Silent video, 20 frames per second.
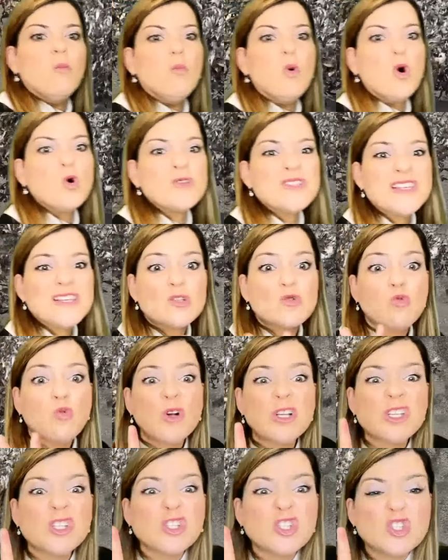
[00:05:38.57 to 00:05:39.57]
Moses
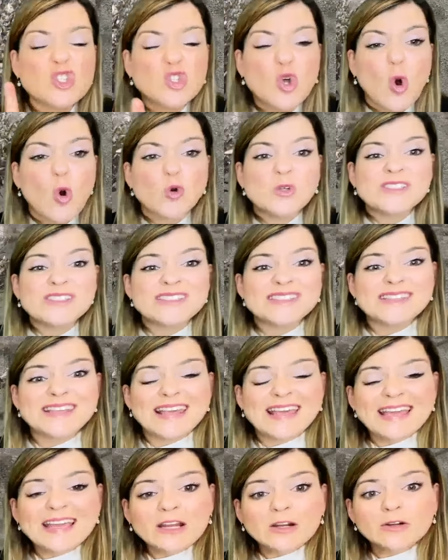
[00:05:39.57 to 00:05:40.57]
was so
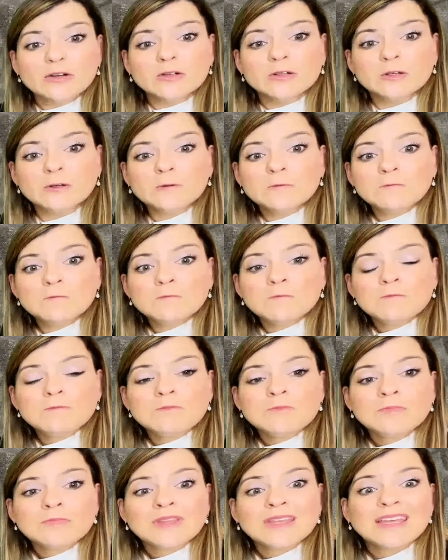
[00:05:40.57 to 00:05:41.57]
scared.
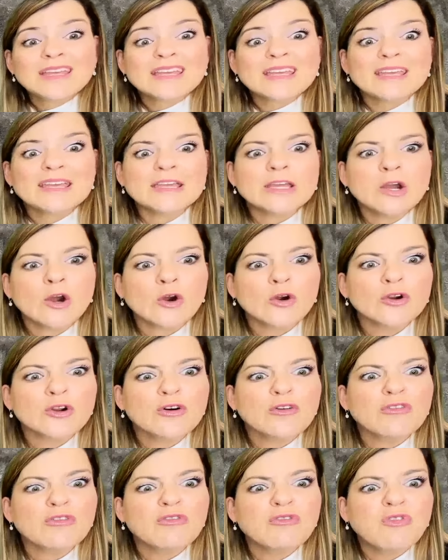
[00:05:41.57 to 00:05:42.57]
He heard
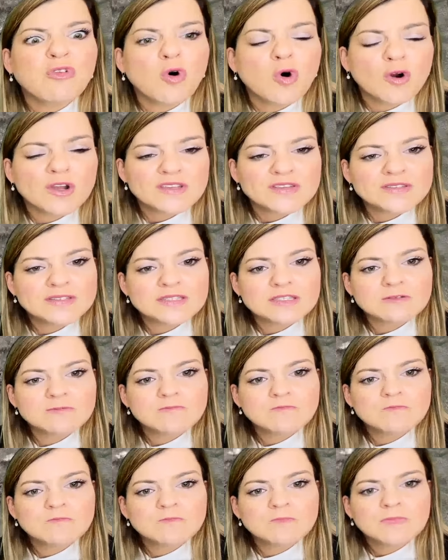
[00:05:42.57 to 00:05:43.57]
a voice.
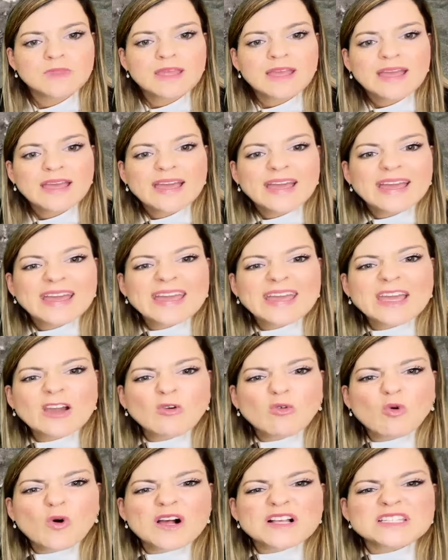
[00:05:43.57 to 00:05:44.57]

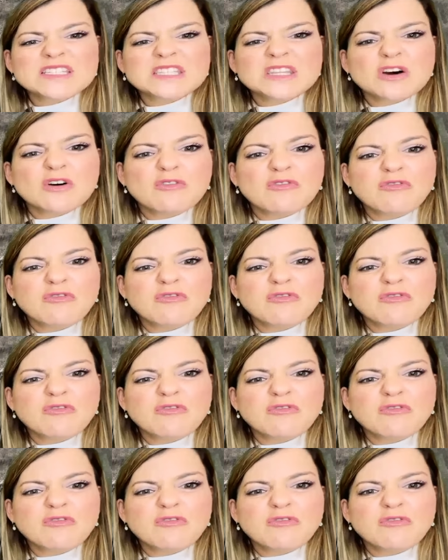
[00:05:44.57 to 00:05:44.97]
It was the